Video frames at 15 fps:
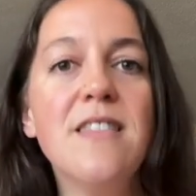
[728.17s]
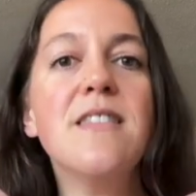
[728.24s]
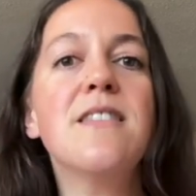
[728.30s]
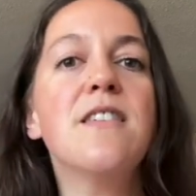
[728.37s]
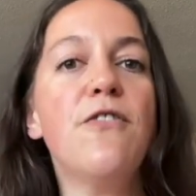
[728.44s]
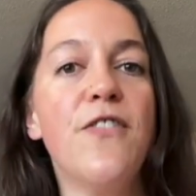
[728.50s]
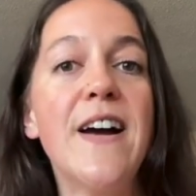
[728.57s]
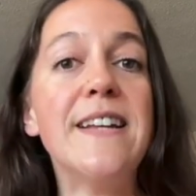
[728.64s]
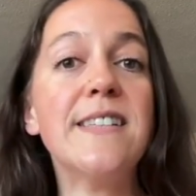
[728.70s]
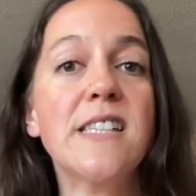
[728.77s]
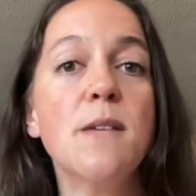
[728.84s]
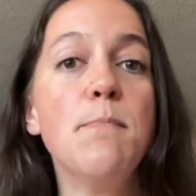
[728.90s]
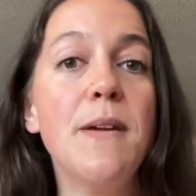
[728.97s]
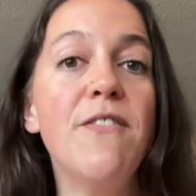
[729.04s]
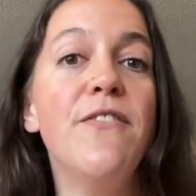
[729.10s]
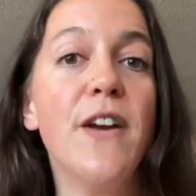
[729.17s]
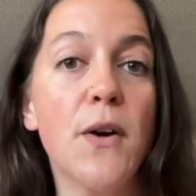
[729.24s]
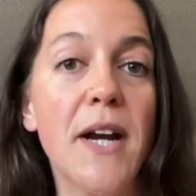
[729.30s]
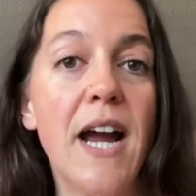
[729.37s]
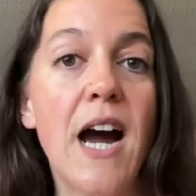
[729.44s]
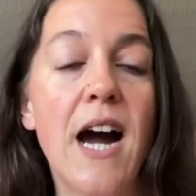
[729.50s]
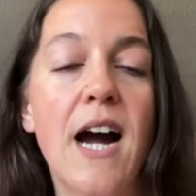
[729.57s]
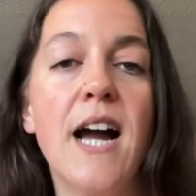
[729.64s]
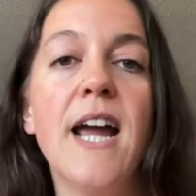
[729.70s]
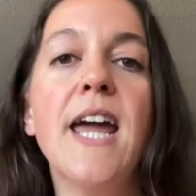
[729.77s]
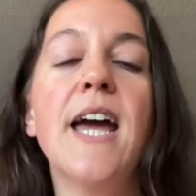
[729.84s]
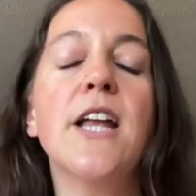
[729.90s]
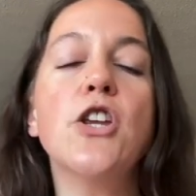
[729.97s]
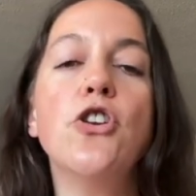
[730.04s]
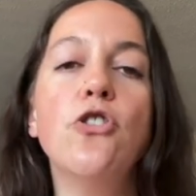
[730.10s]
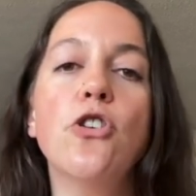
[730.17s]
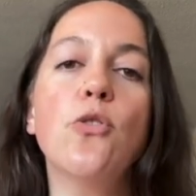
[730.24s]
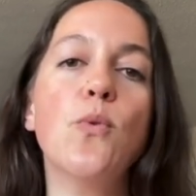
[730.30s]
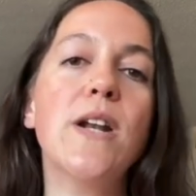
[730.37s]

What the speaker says: the fines can be very high, and you don't